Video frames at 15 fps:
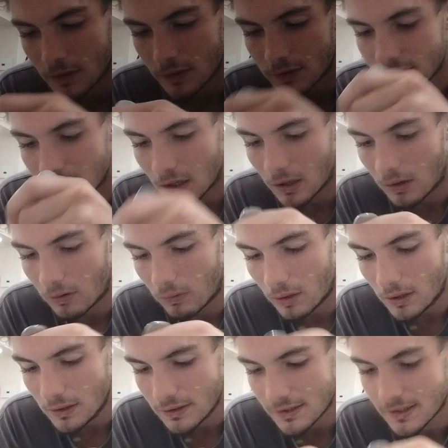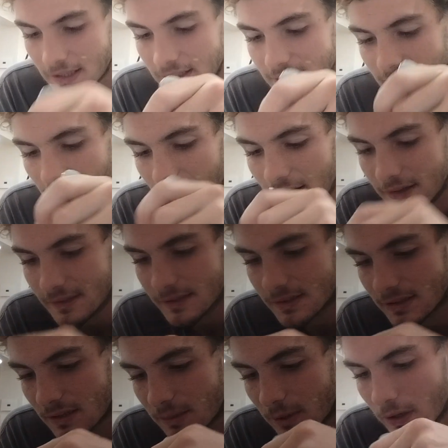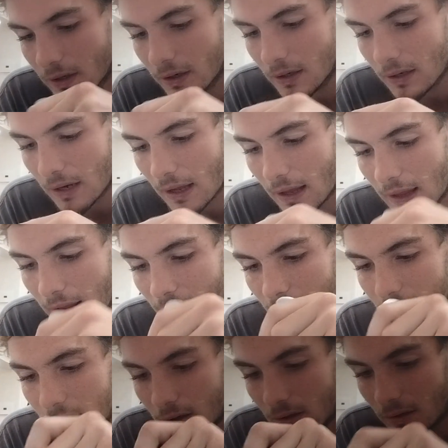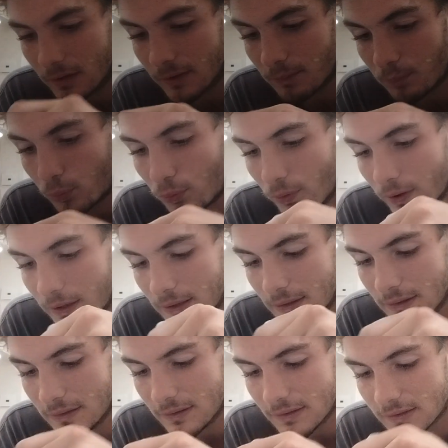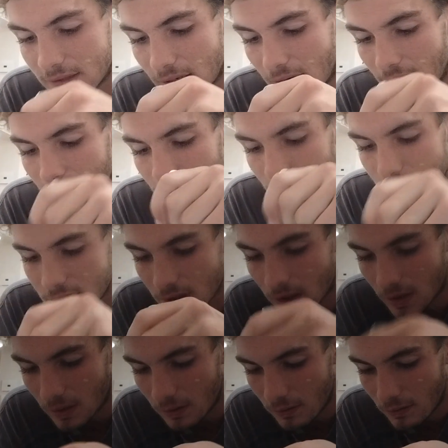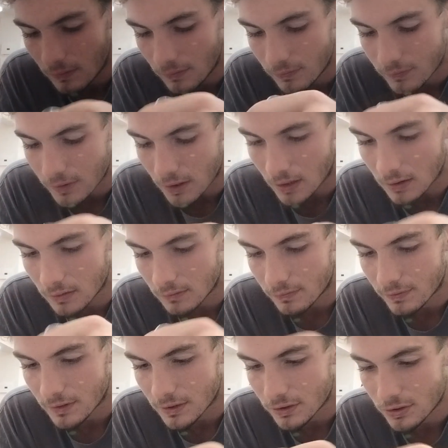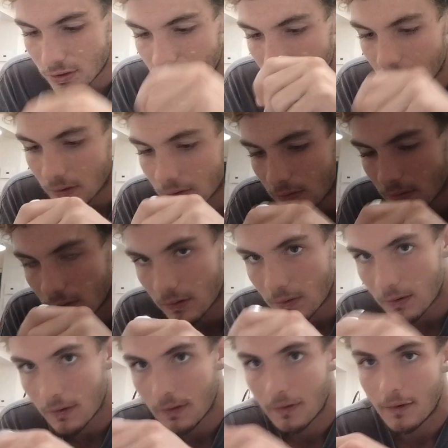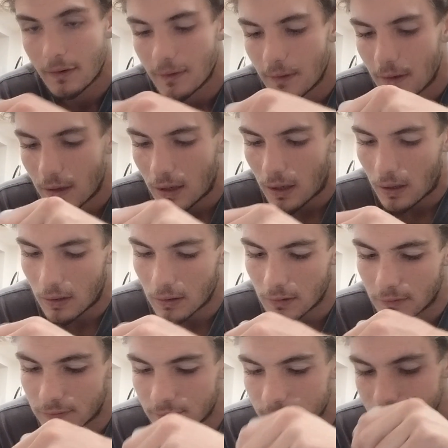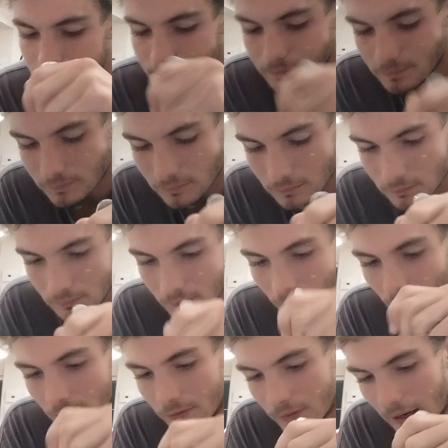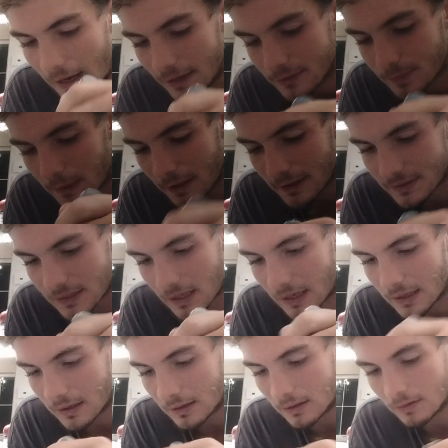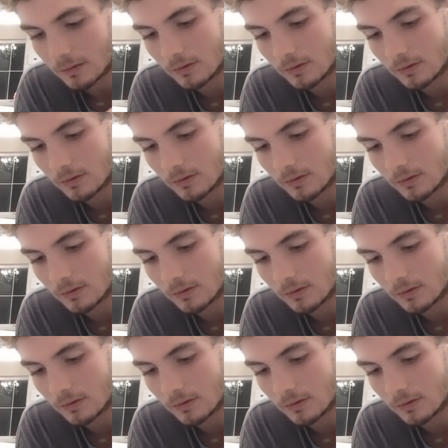so once this has simmered and all the boys have dissolved, all of the sugar, all of the raspberries kind of